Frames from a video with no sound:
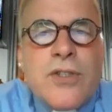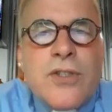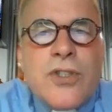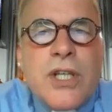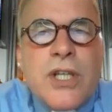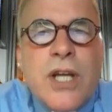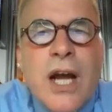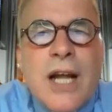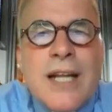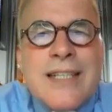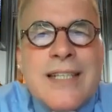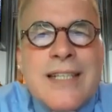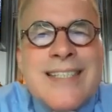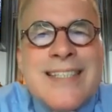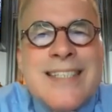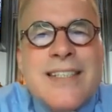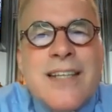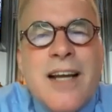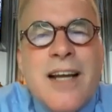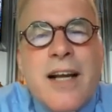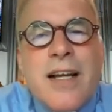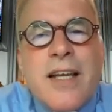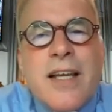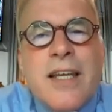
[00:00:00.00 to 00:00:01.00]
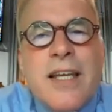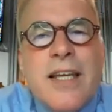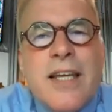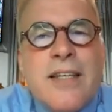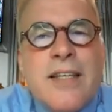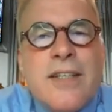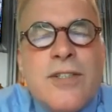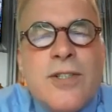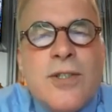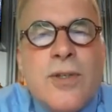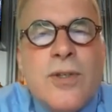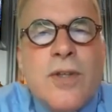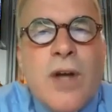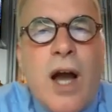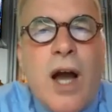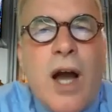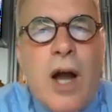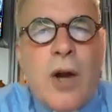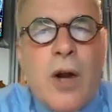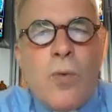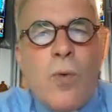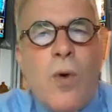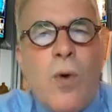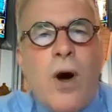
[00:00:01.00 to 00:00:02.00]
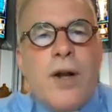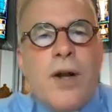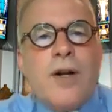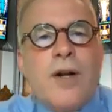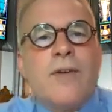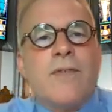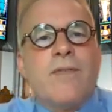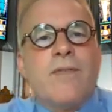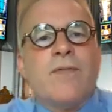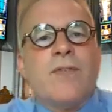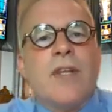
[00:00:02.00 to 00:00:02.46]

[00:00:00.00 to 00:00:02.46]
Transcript: She got stuck into the hot water.